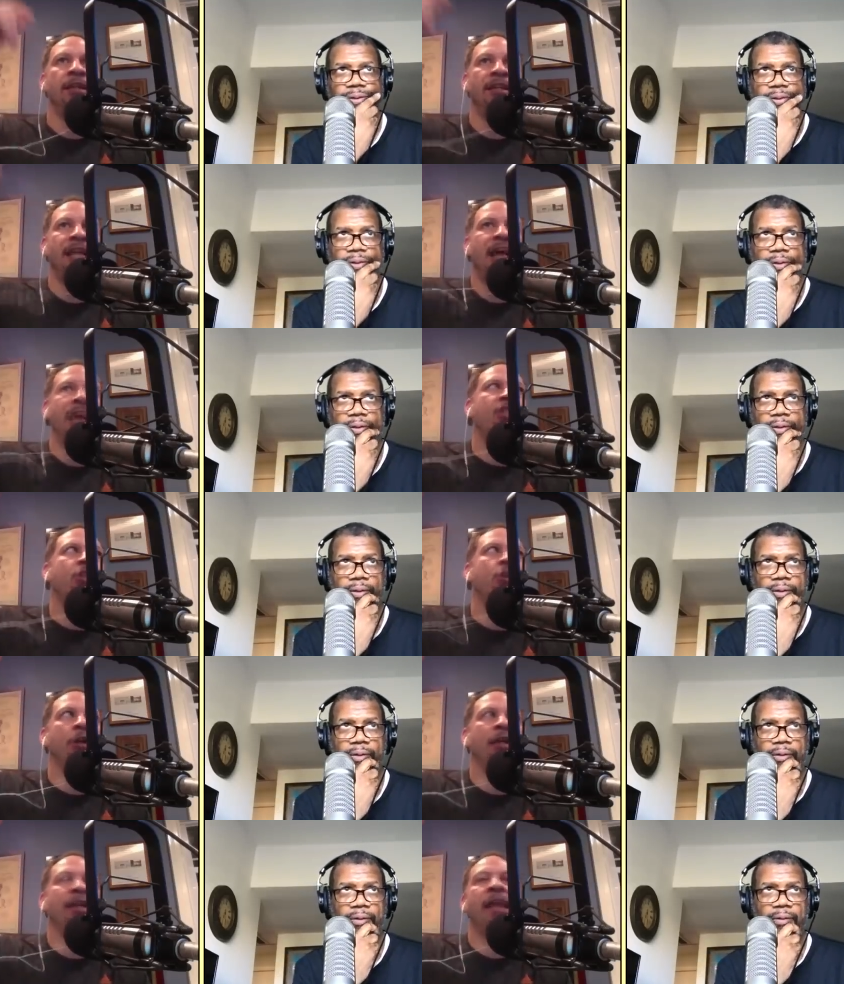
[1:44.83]
Speaker 1: The
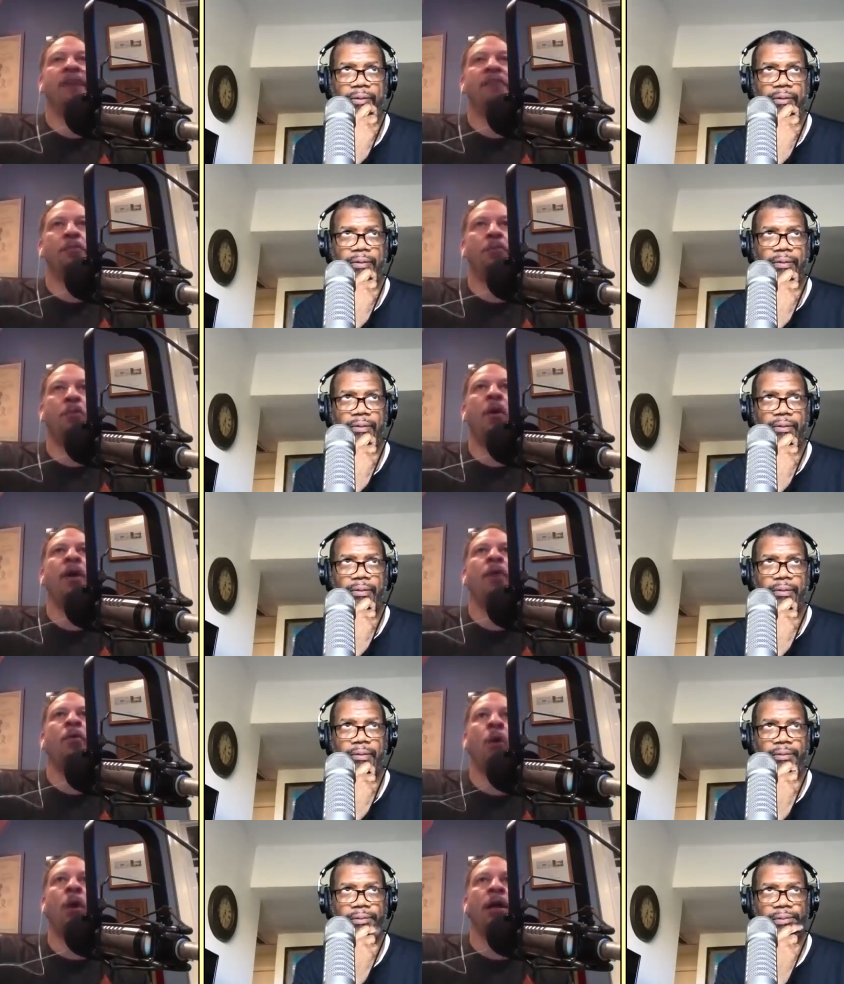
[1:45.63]
next year, eleven
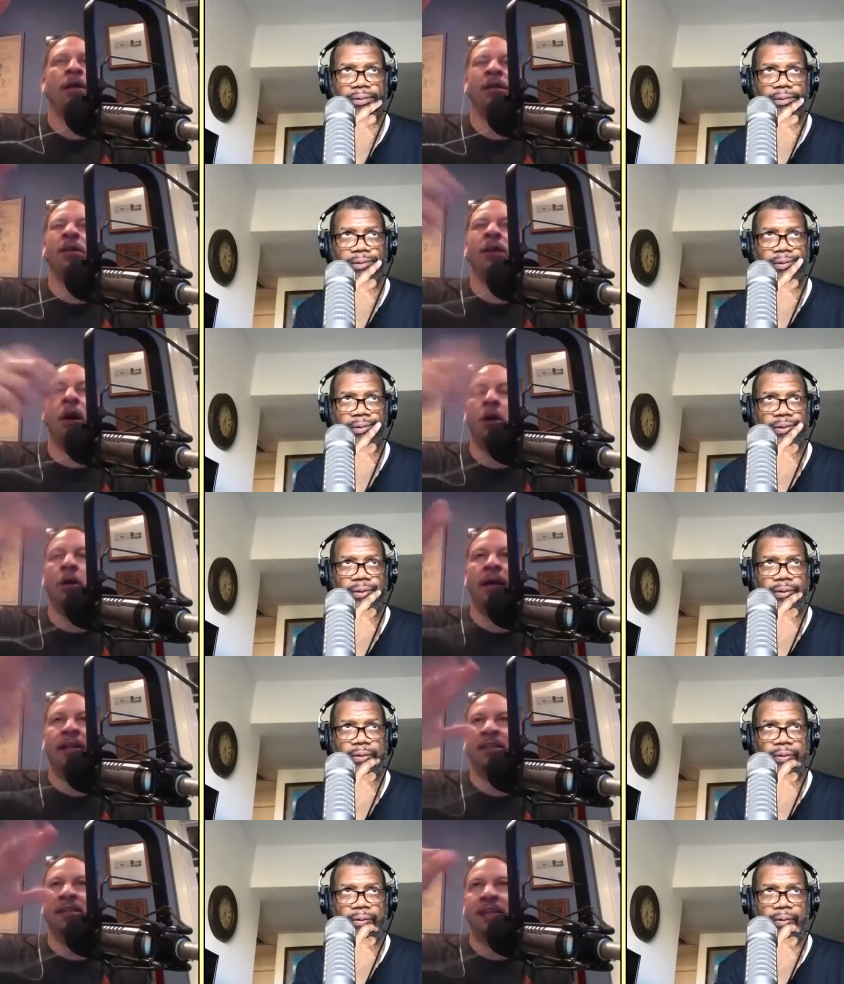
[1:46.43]
point one, you
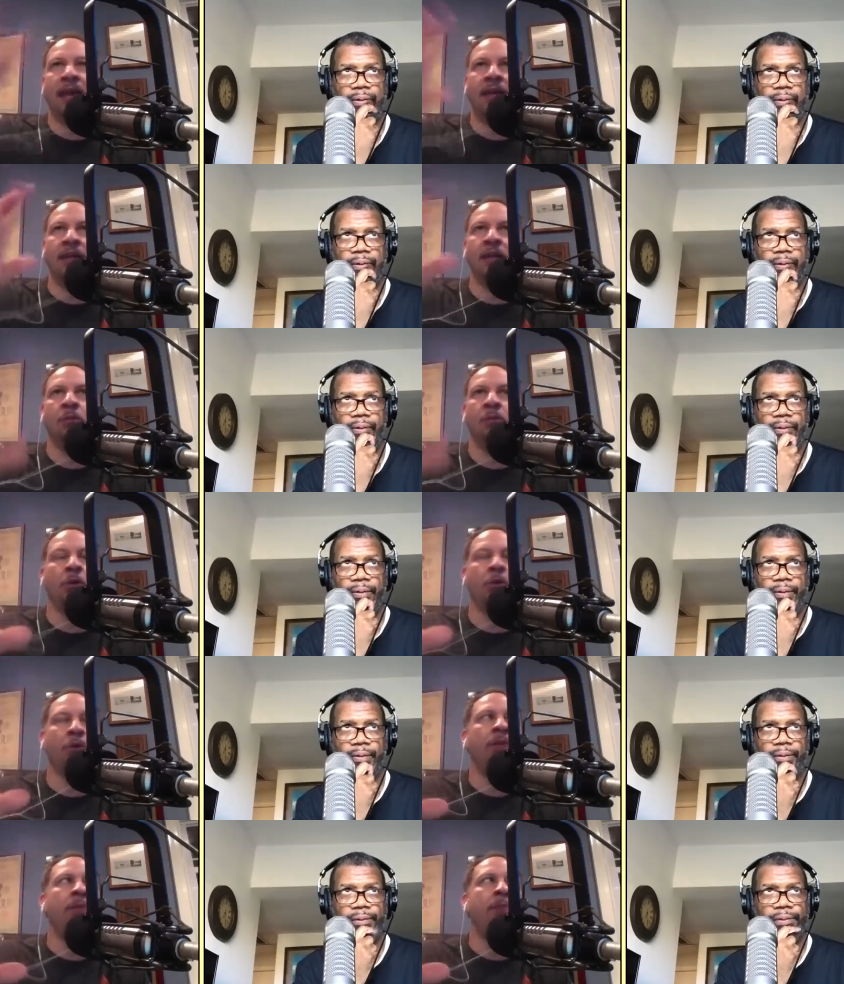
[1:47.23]
know, and the same thing
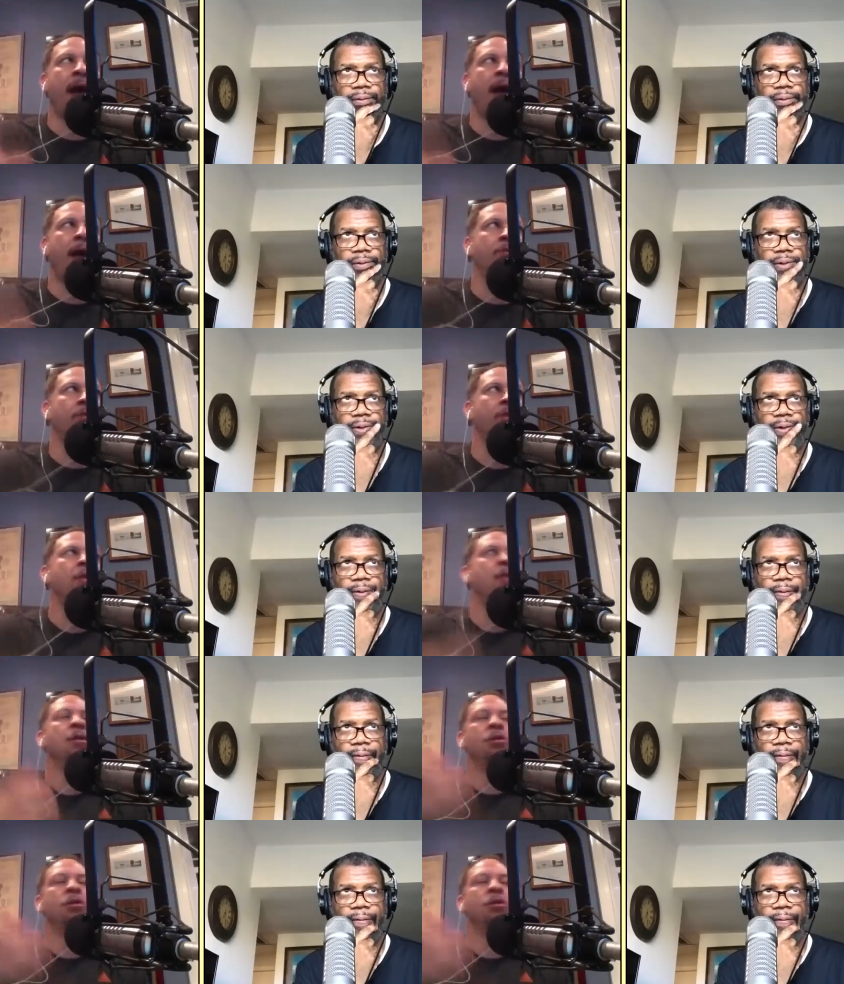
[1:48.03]
with rebounds.